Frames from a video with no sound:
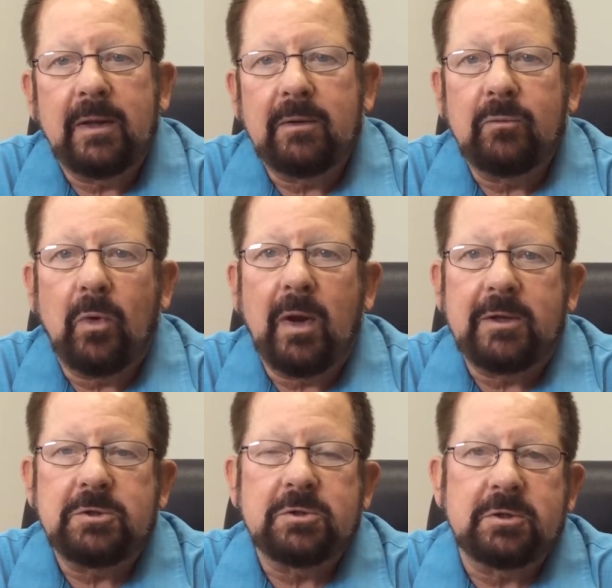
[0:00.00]
then, well,
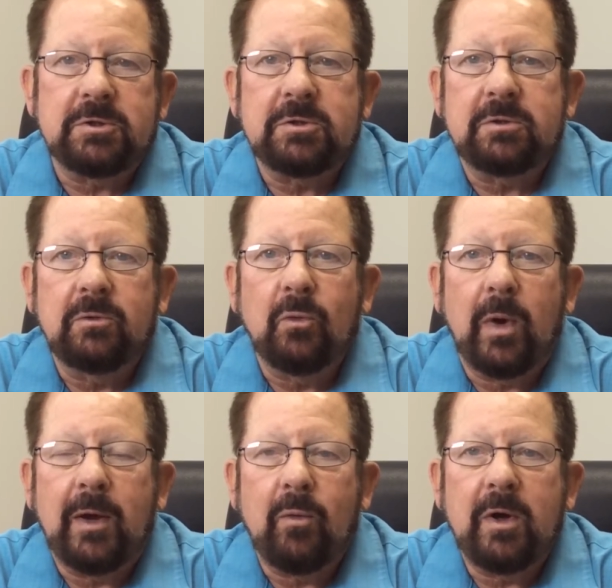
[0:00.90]
it's just the
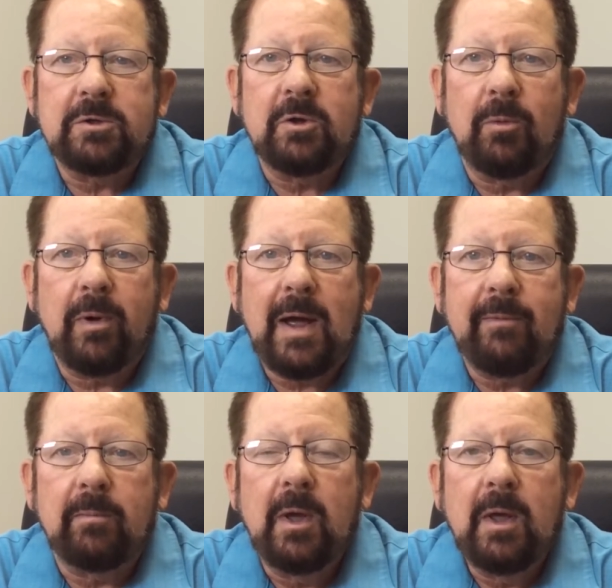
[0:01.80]
way it was, no
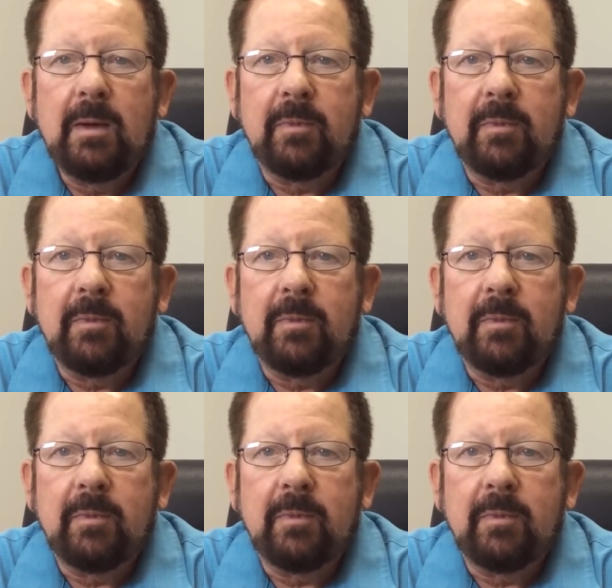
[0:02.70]
problem.